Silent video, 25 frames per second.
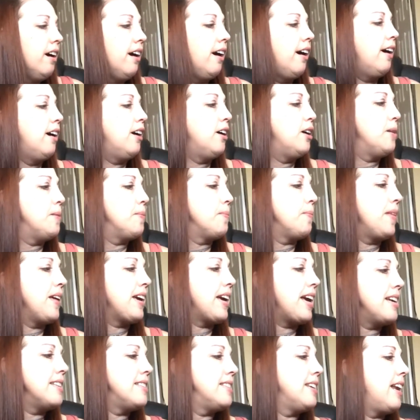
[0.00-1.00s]

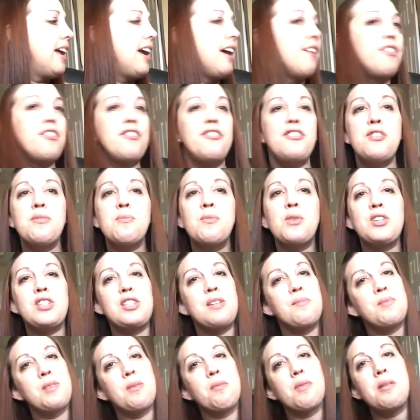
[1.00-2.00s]
Like I said, I have a few more
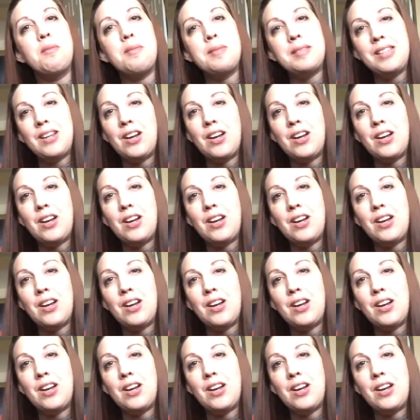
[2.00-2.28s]
tips I'm going to be